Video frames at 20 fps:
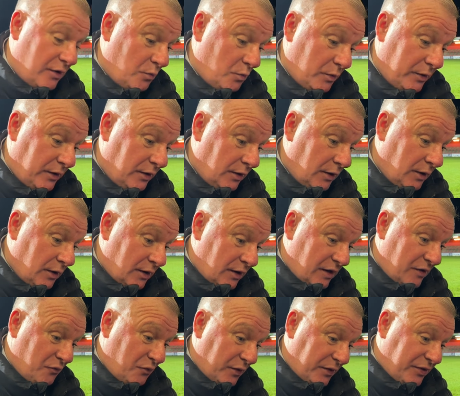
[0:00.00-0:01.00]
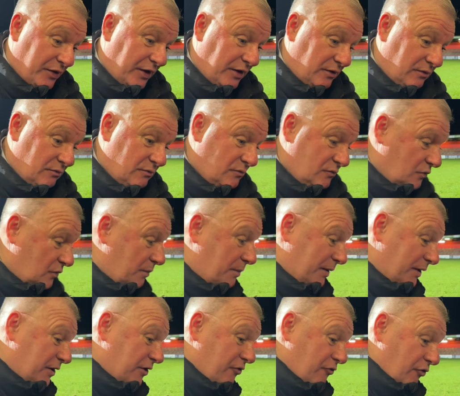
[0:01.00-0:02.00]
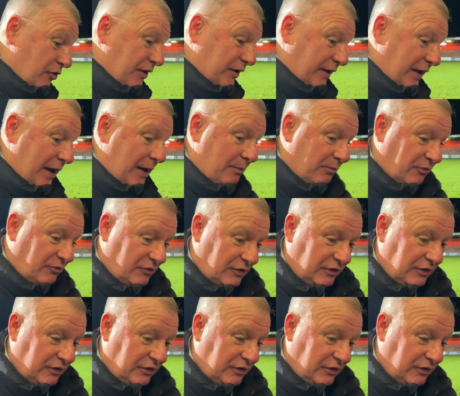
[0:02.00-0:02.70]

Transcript: And if we think we've been in a run of games,